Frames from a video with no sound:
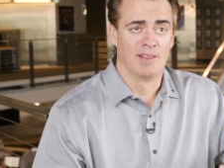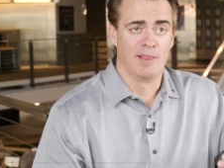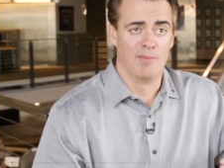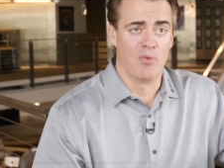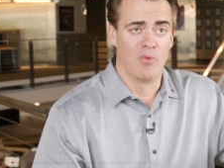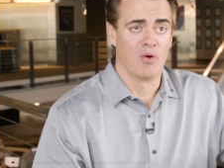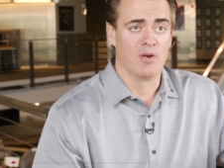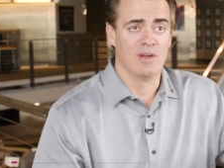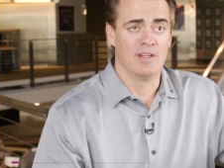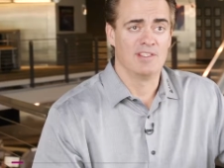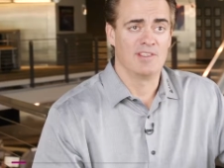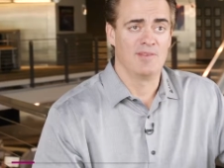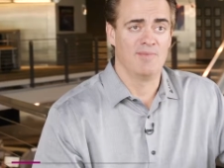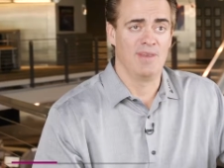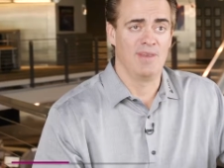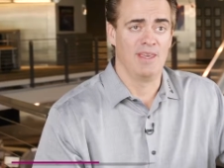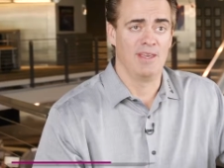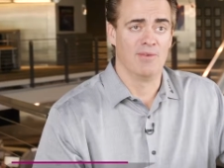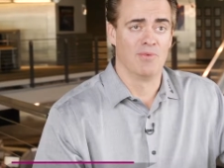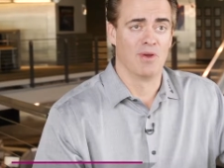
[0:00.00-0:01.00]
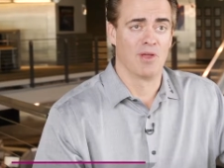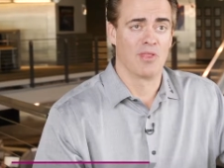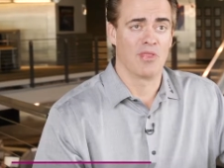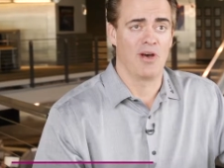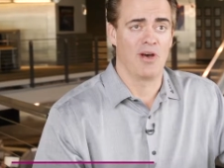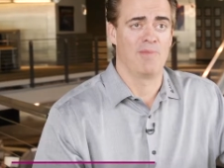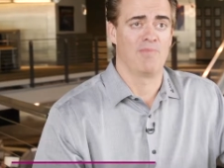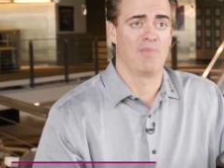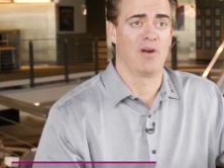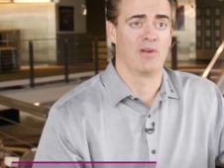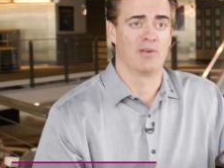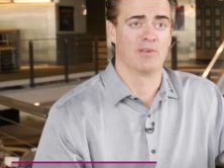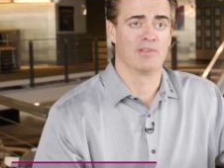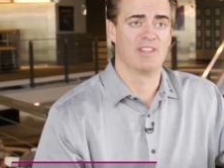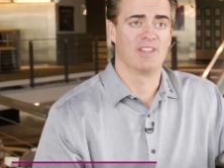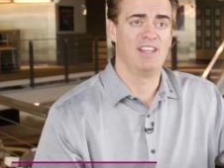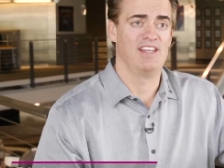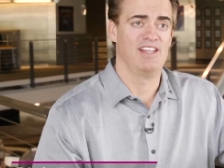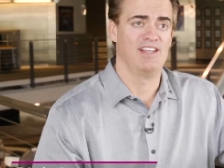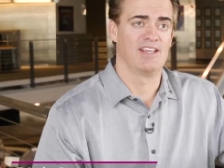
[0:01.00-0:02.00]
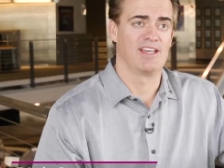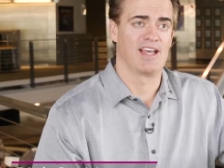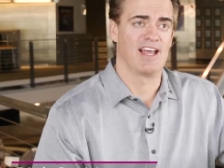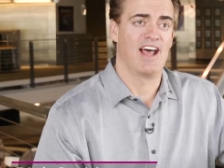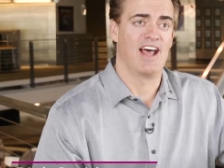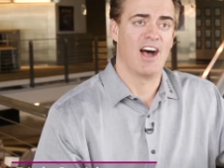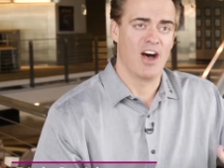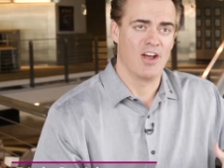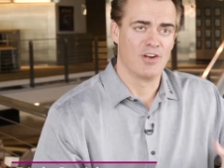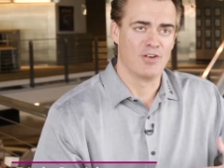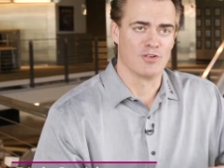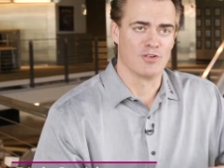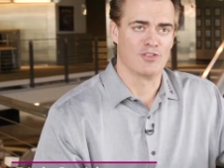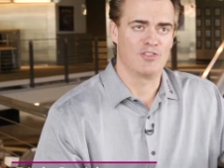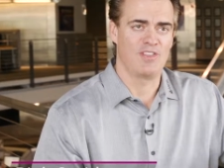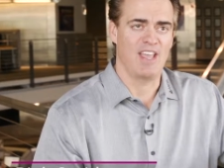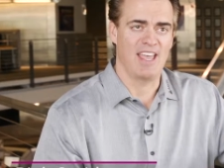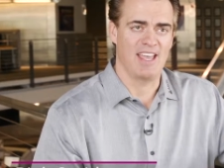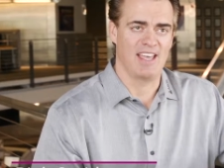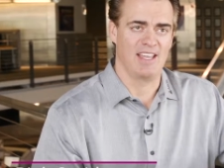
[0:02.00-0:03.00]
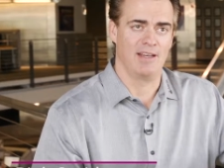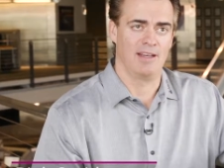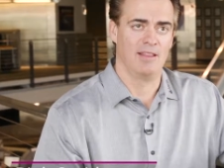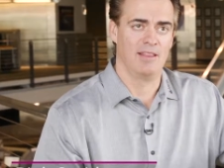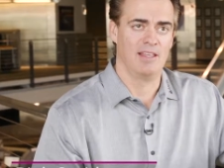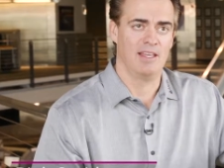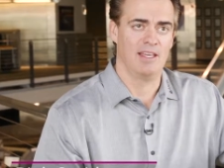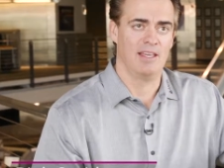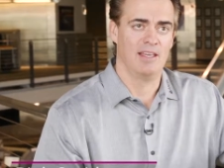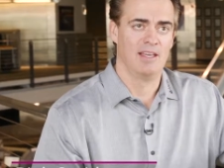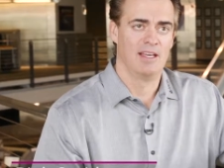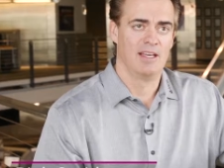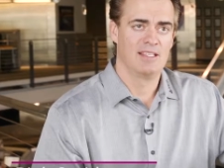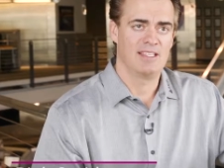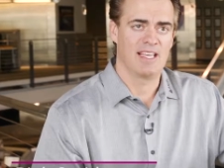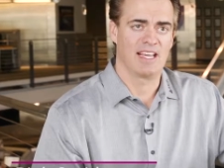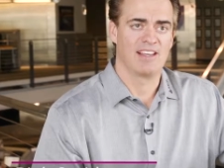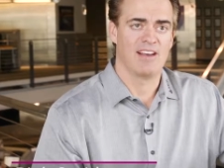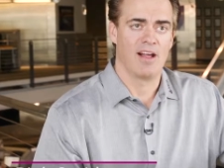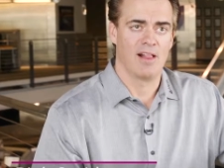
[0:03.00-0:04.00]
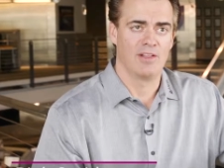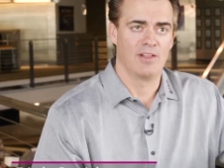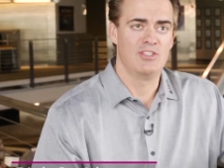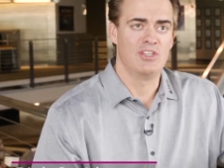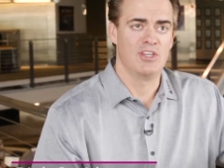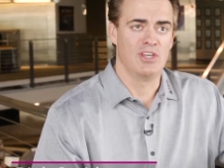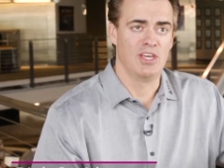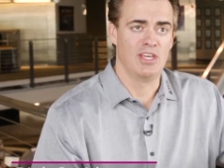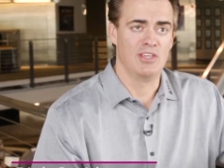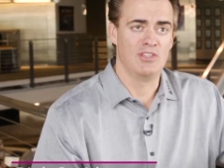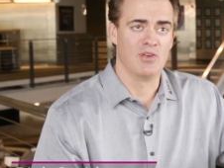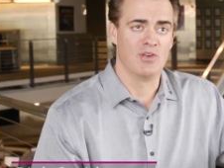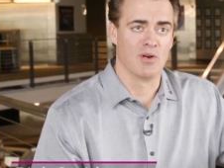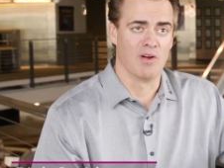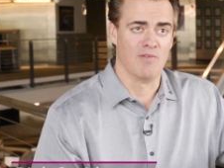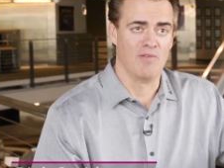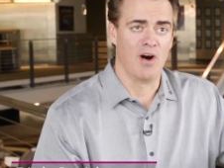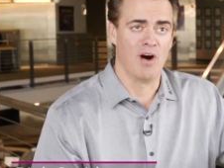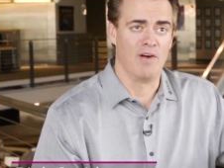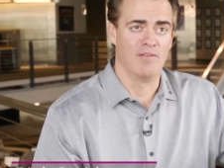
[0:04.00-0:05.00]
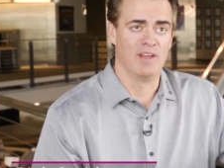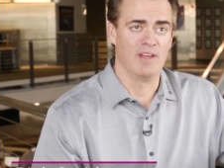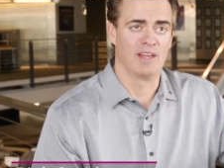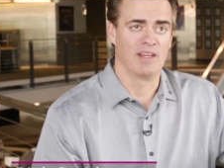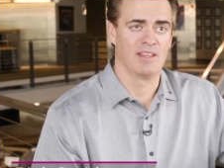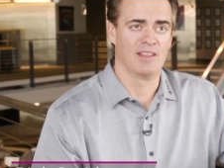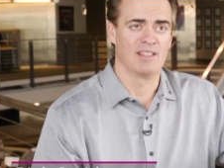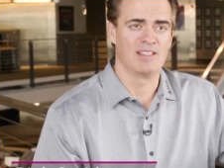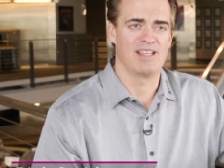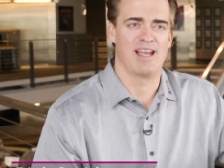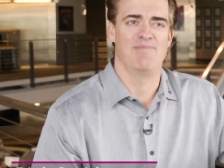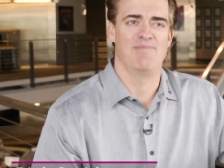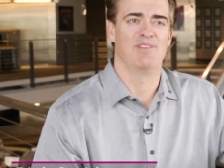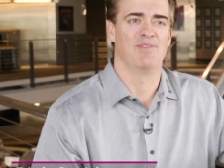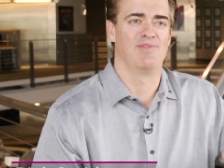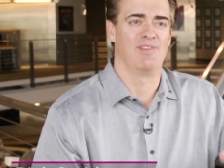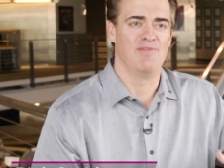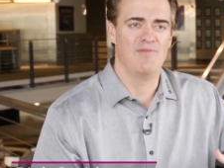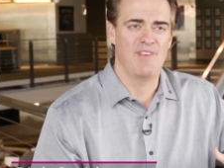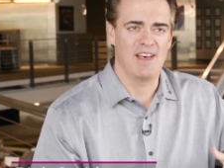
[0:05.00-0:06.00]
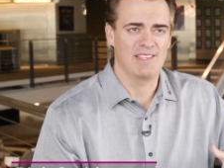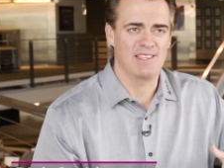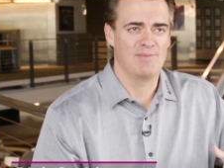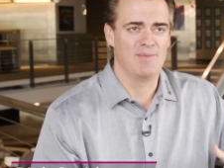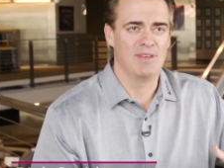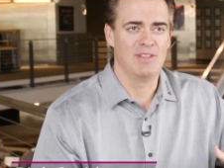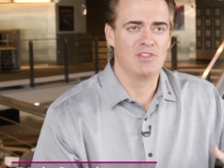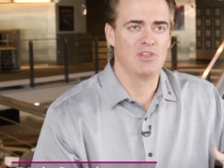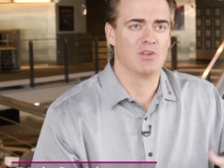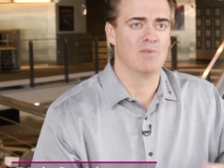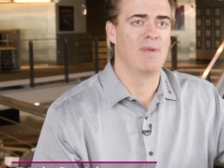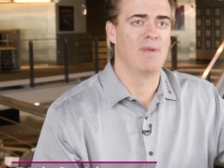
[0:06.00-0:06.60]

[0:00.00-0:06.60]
the board needs to be real thought partners. They need to kind of understand the technology as you're evolving and the types of investments you're